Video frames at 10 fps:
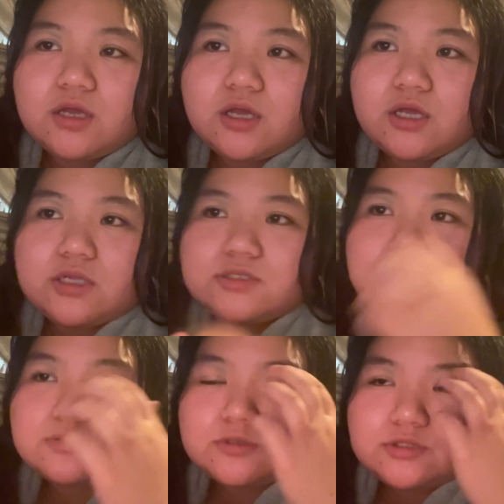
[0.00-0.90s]
I
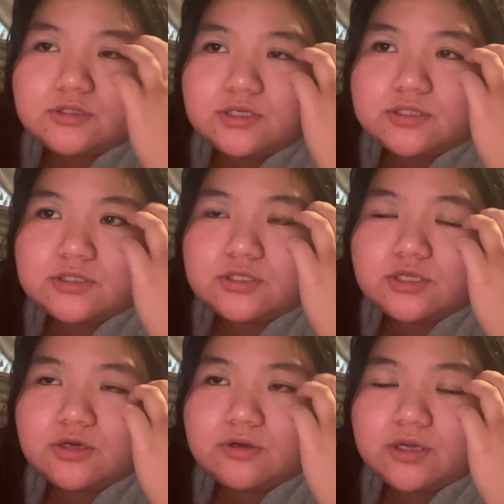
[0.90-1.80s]
just want you guys to
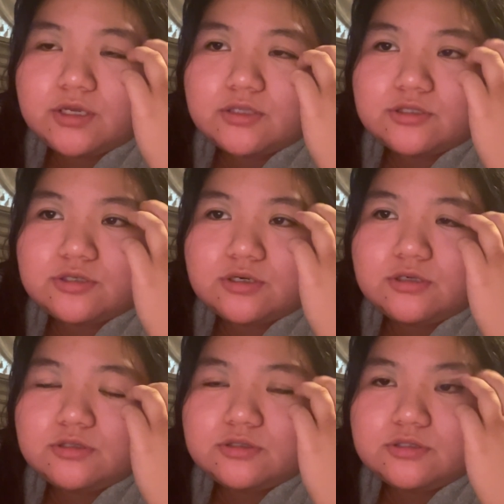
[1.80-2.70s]
know, like,
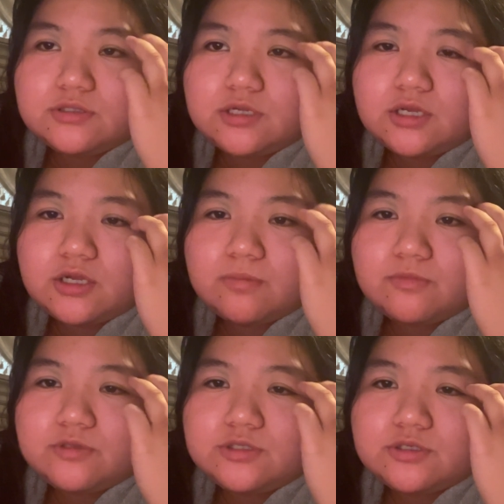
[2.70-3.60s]
Charles
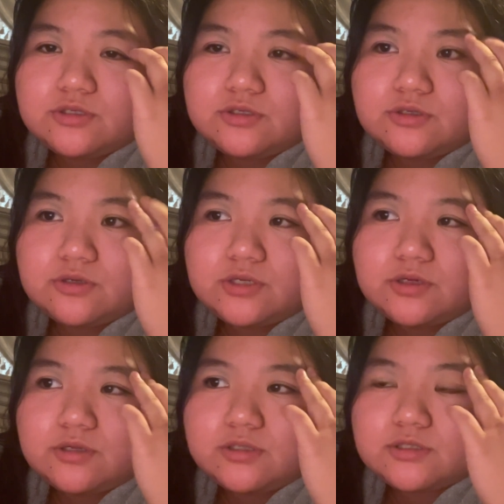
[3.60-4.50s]
went to UA
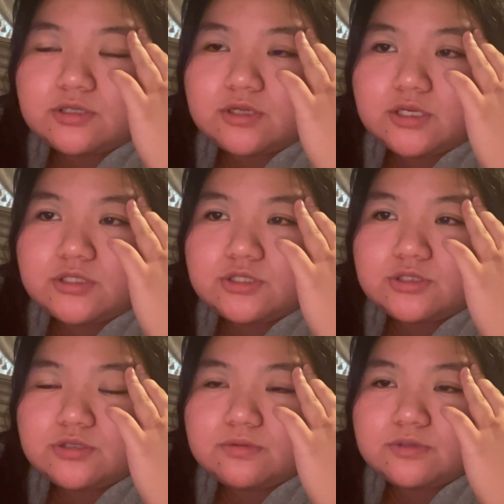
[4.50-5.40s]
Creta last
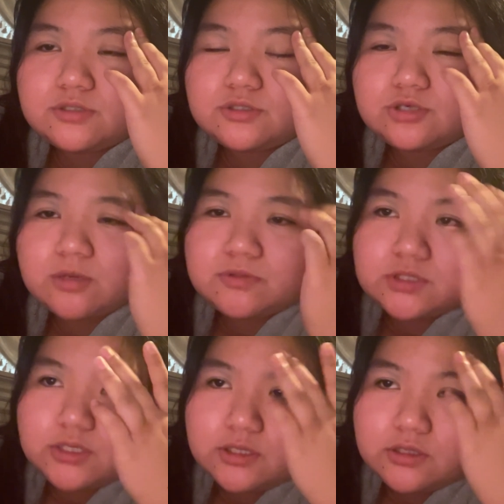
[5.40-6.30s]
year for his job
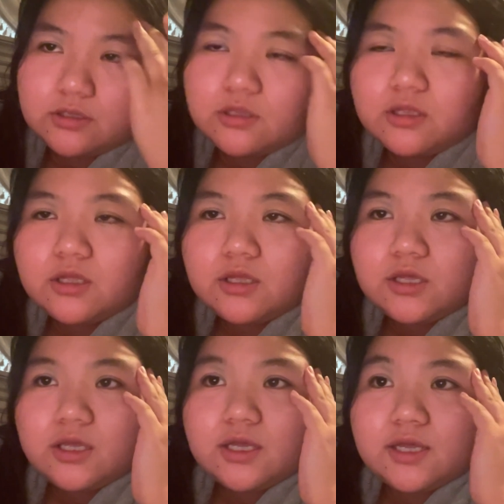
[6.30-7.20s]
site.
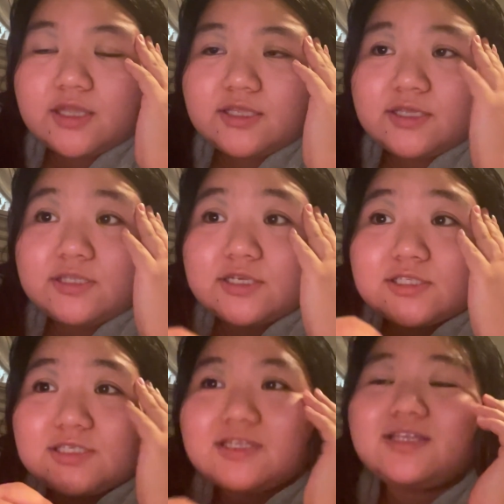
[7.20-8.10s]
And
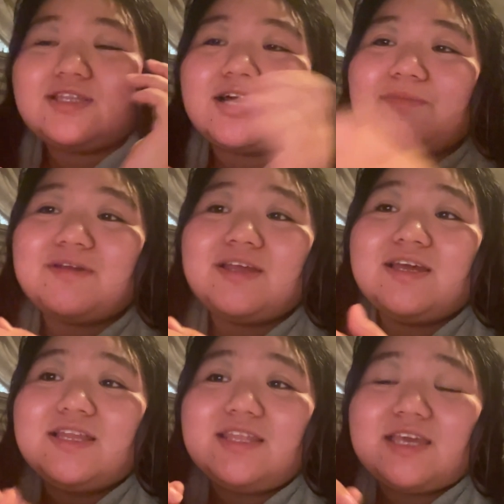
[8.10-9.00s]
he told me
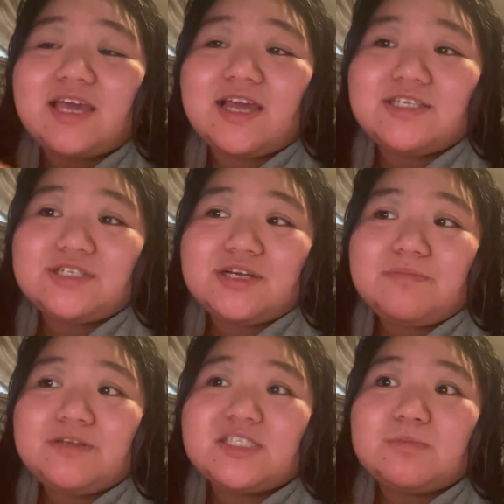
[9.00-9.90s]
the
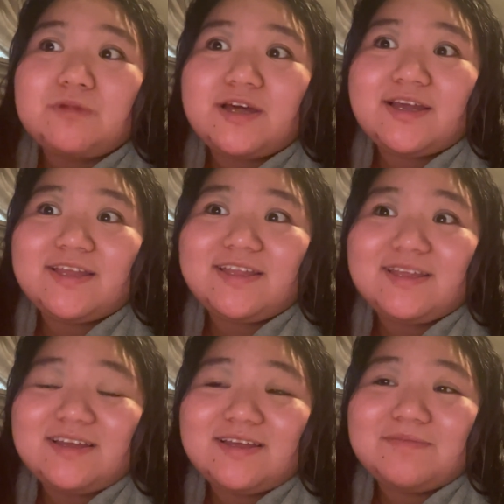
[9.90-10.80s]
ketchup spraying
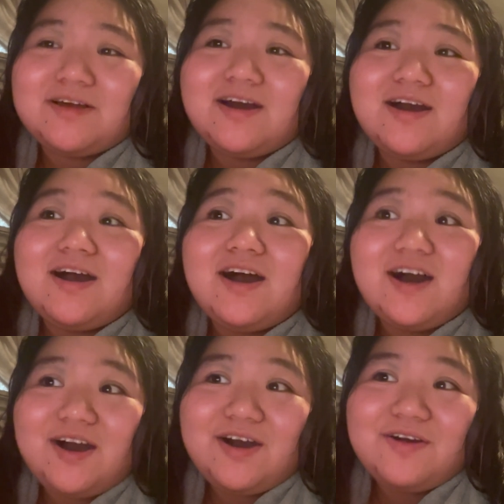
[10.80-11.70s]
at him
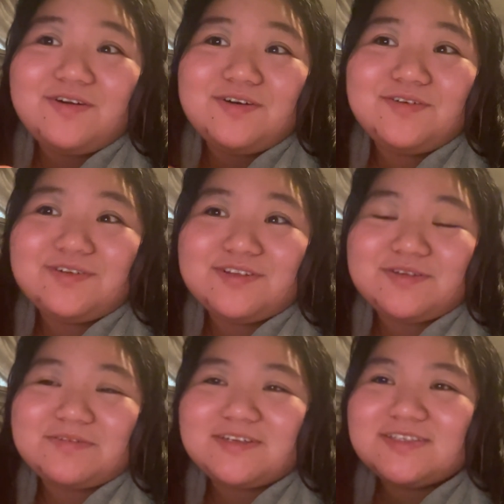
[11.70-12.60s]
all over
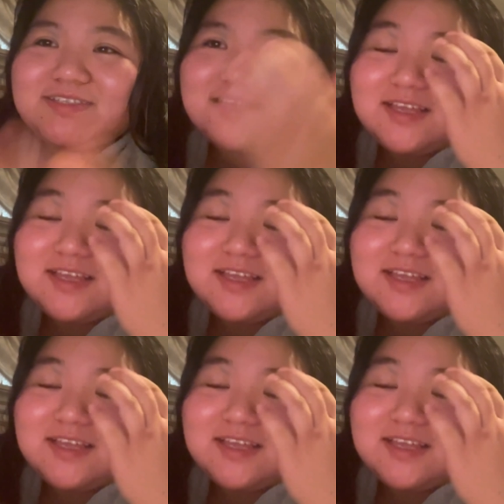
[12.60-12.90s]
the place.